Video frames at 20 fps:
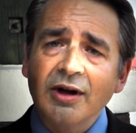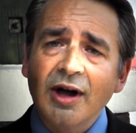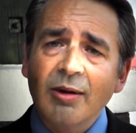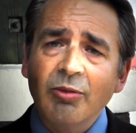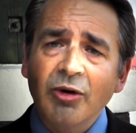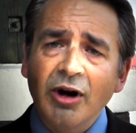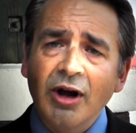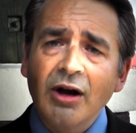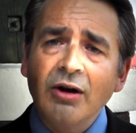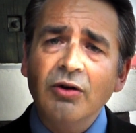And
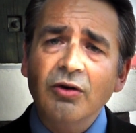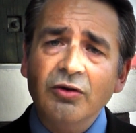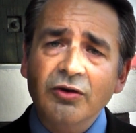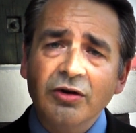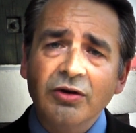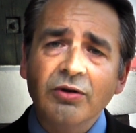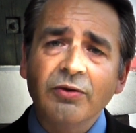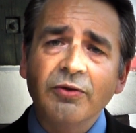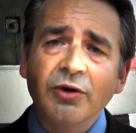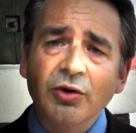when I look
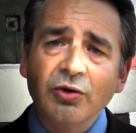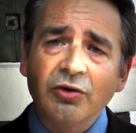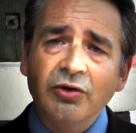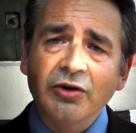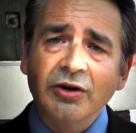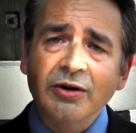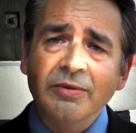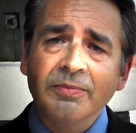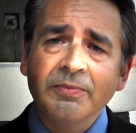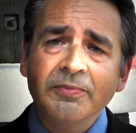to the
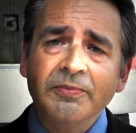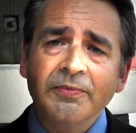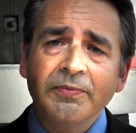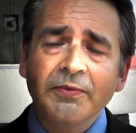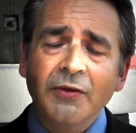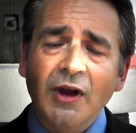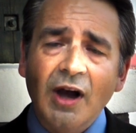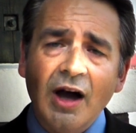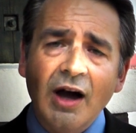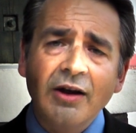future,
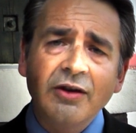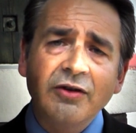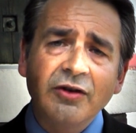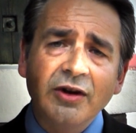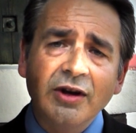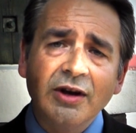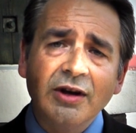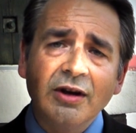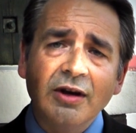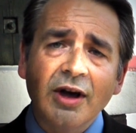I
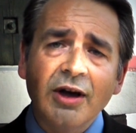see